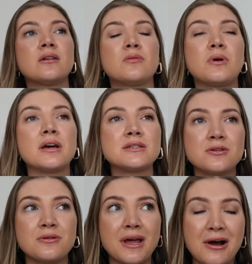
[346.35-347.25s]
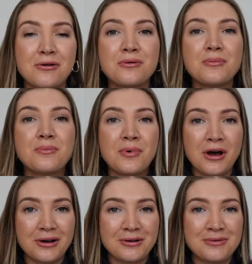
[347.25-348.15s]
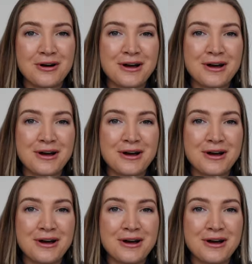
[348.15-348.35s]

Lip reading: well, I do now, but what